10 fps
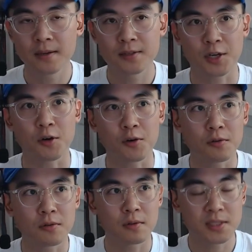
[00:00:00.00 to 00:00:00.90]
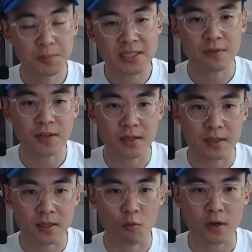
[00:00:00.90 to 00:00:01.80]
So
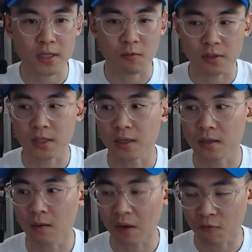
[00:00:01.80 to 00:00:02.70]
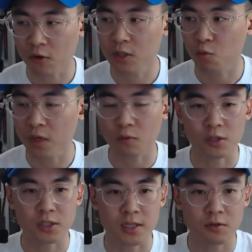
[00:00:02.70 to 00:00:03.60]
specifically, the work that we did my first week
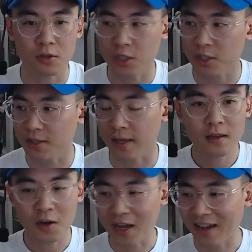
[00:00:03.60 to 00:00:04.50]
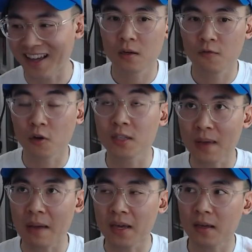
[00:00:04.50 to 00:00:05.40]
was literally just like, okay, for this
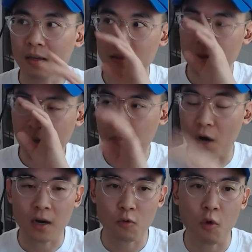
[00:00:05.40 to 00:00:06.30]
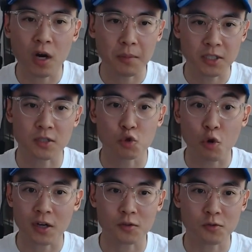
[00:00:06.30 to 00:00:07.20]
map making product, we want a bunch of
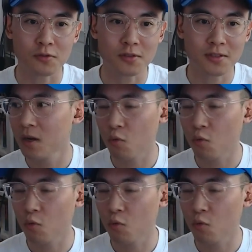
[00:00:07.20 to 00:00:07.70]
drawing tools.